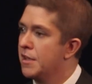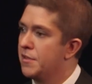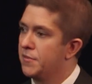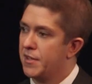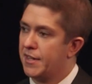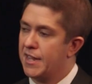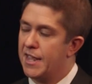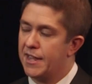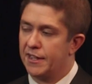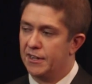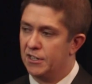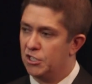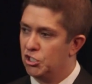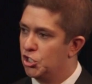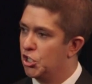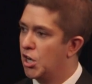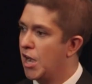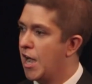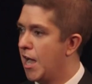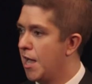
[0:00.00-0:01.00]
They can't get a
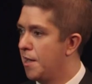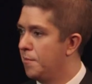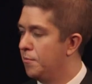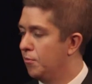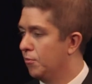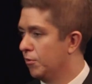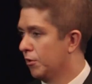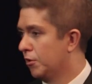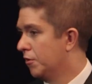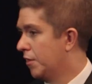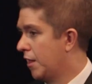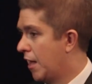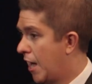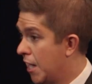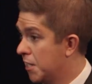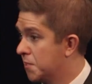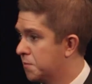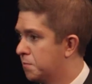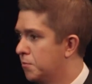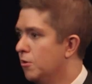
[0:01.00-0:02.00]
job or go to the
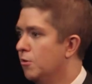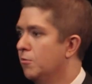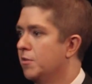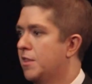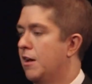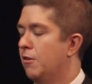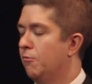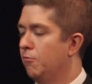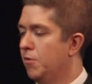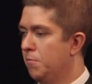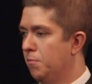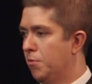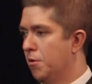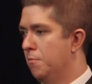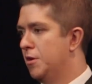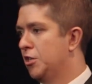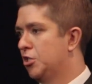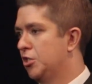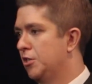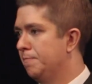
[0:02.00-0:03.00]
hospital without written
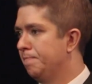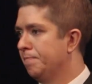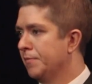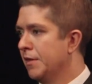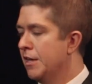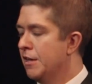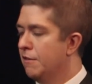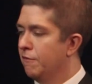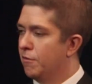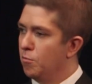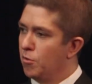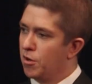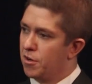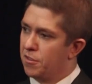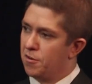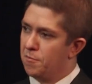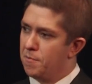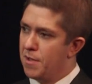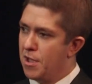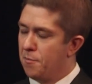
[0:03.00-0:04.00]
permission from one of
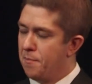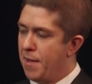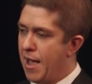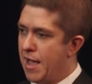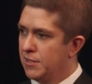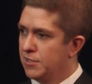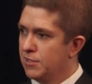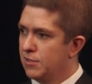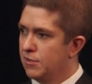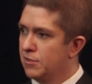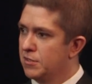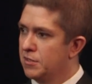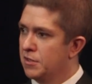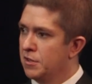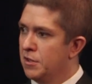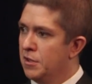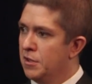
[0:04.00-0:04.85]
their male masters.